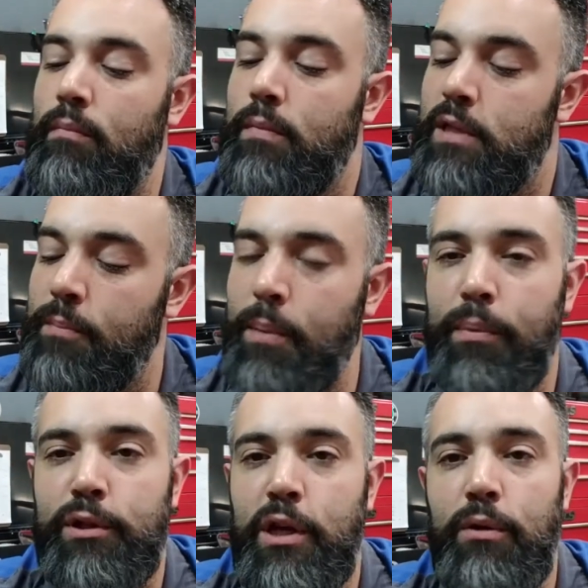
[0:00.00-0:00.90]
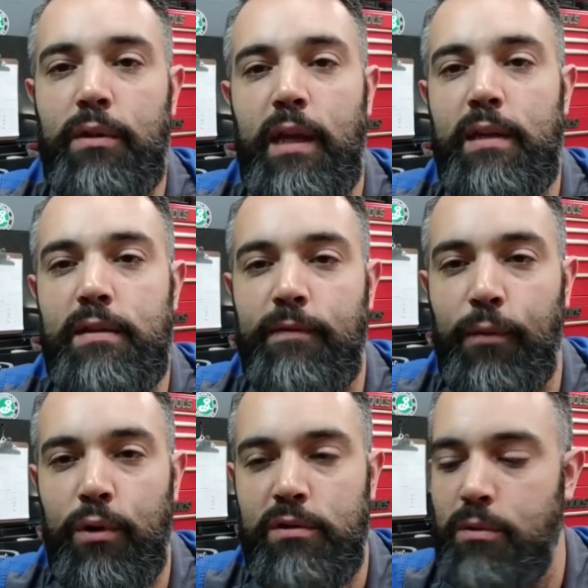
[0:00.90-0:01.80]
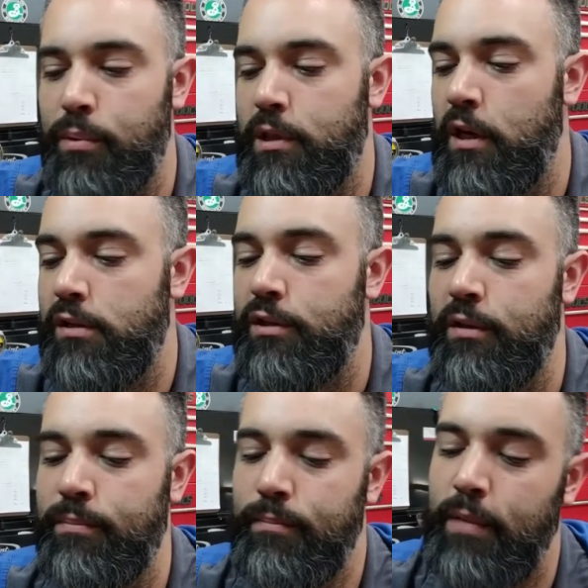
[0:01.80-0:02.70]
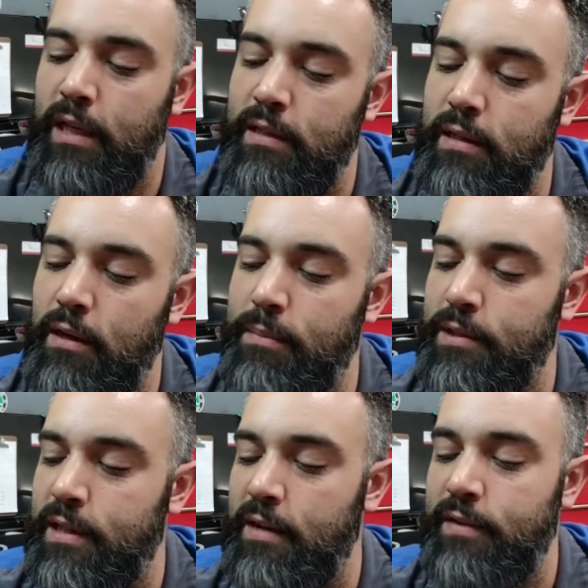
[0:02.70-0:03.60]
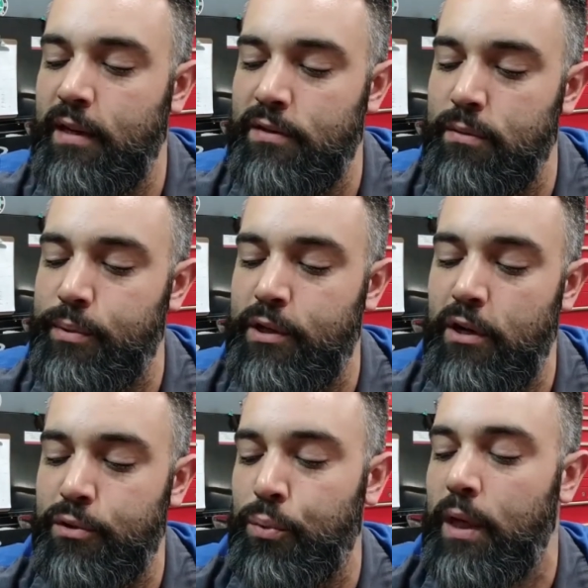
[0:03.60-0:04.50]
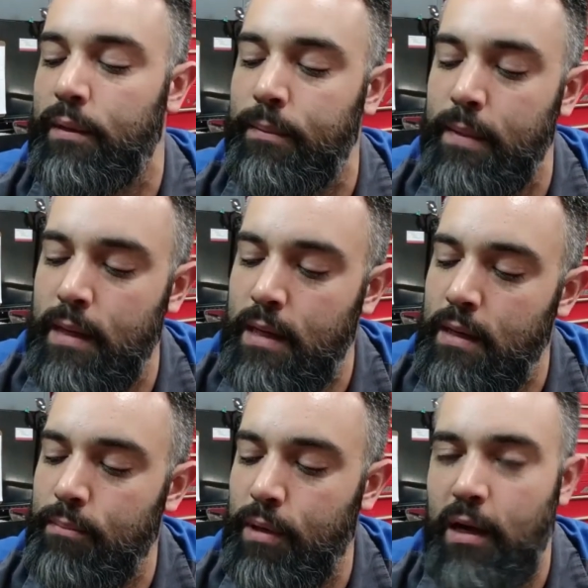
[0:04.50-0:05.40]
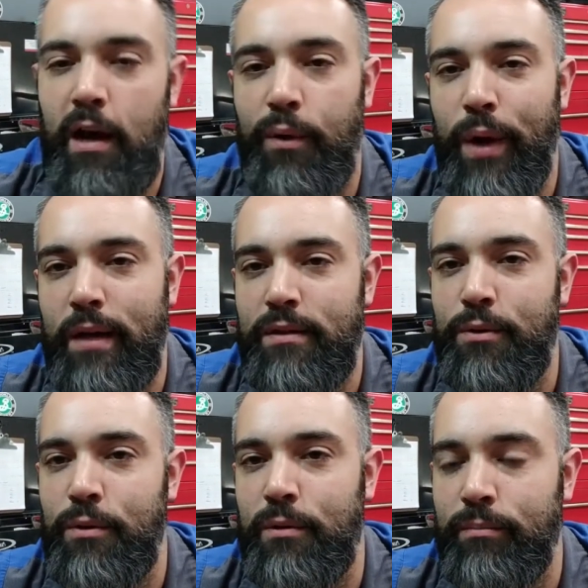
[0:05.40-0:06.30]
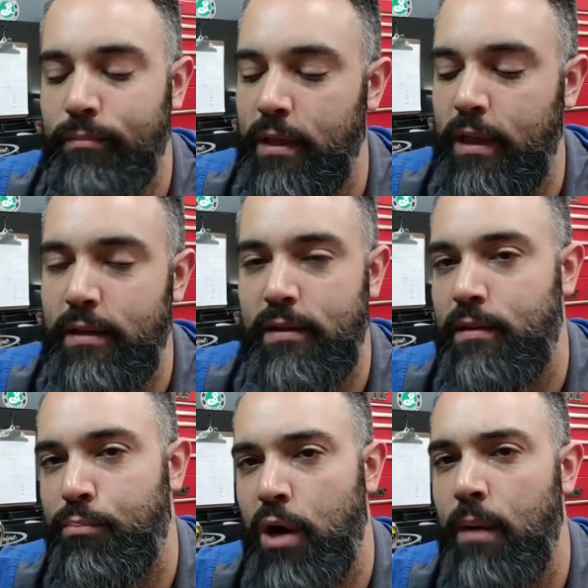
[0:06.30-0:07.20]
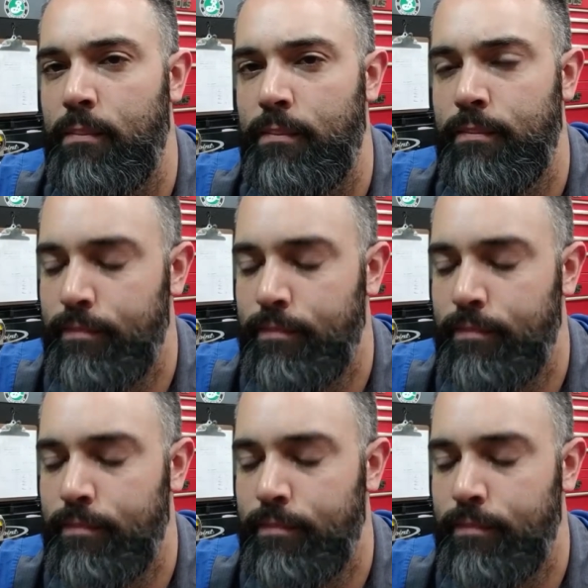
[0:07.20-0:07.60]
Some people joke that it's the Ford supercharger because it almost sounds like a supercharger whine, but not quite as cool because it's a problem.